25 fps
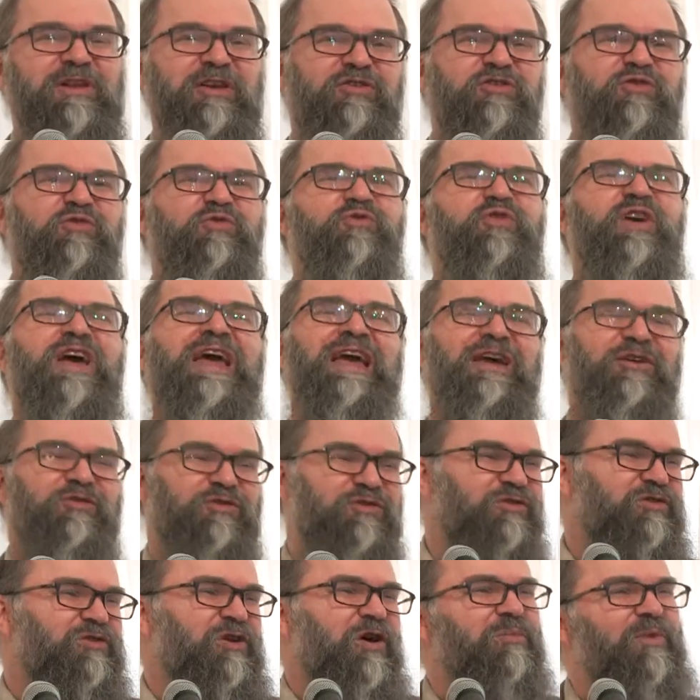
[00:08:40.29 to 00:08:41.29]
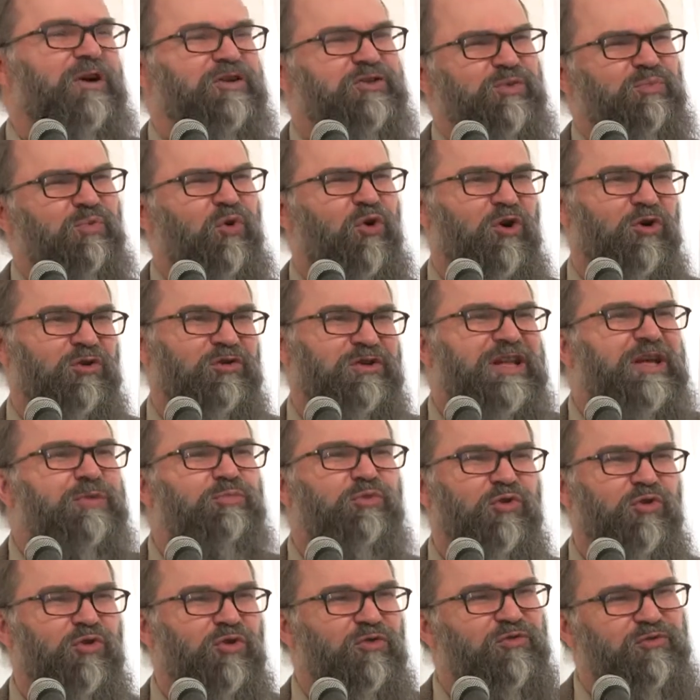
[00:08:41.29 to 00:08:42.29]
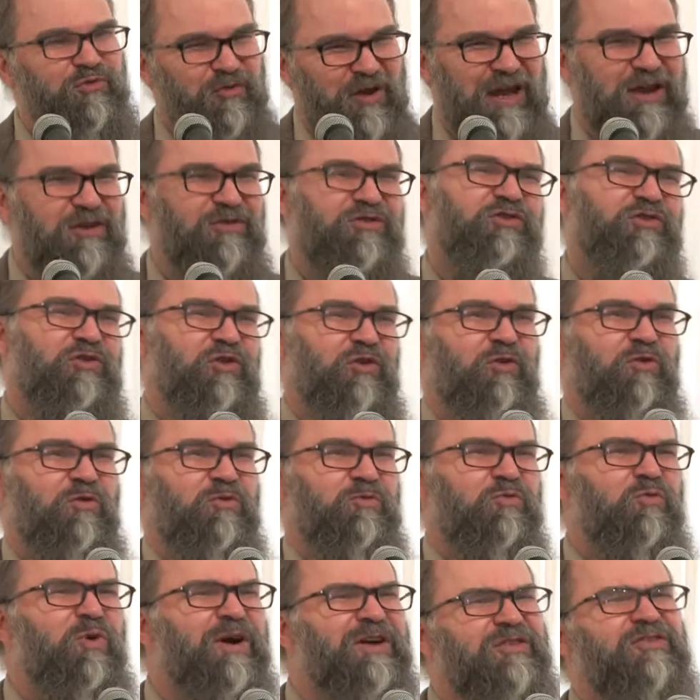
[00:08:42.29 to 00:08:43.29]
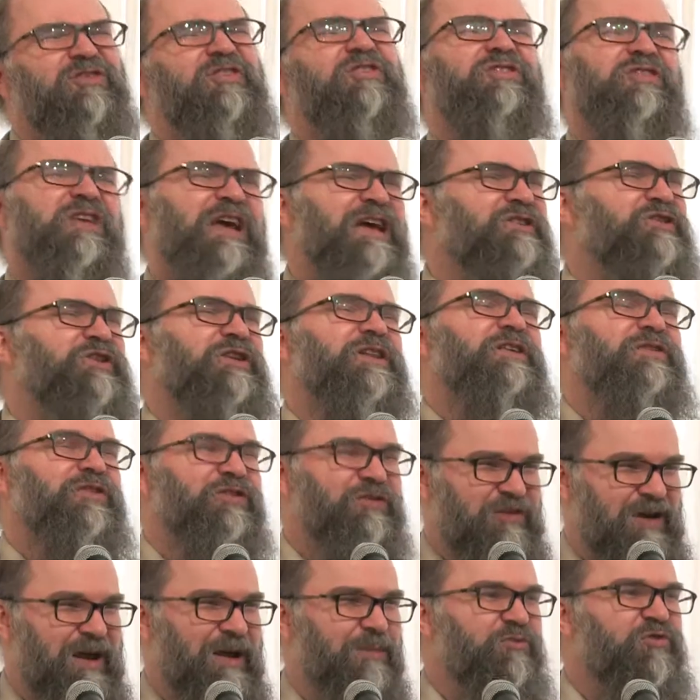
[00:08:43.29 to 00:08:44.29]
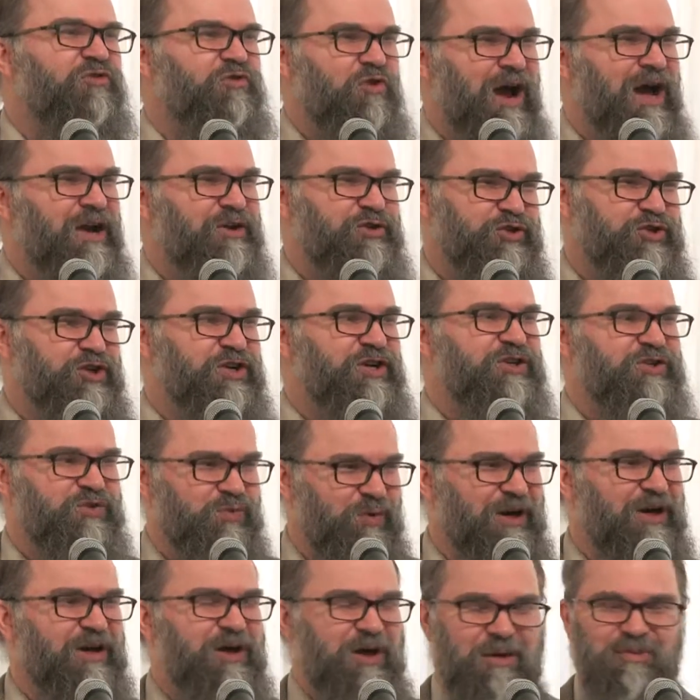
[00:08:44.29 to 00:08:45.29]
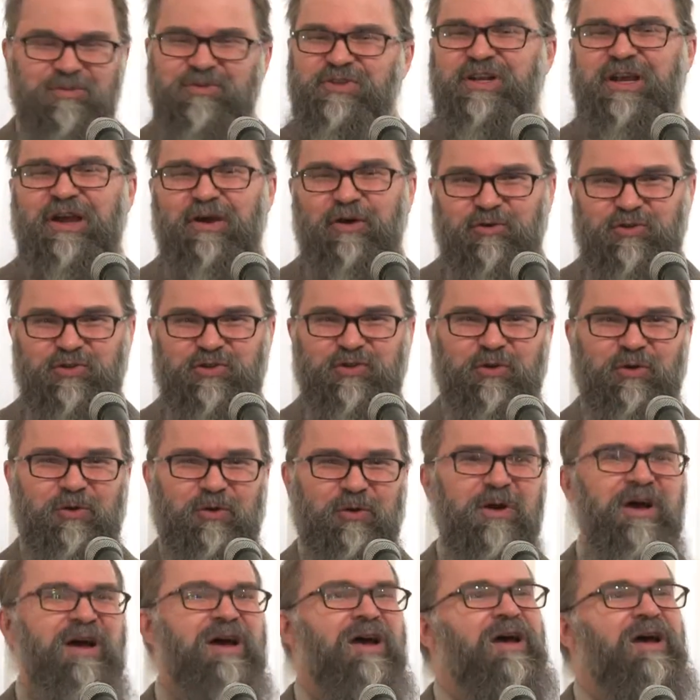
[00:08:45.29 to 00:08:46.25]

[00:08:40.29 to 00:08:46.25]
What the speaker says: face, a much more liberal face to what is essentially the same strategies when it comes down to